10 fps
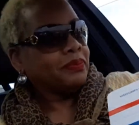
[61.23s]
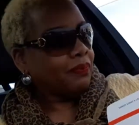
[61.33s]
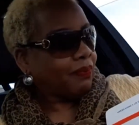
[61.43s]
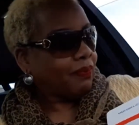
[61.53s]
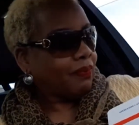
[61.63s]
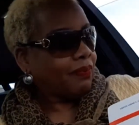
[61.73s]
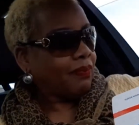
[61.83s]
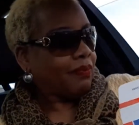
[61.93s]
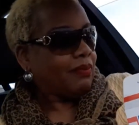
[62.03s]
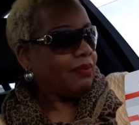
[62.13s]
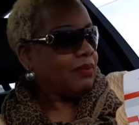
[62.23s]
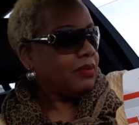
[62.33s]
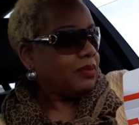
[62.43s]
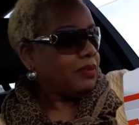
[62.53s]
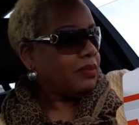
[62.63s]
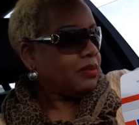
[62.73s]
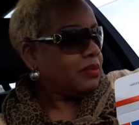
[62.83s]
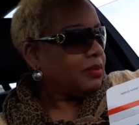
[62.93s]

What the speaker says: No one is speaking in this clip.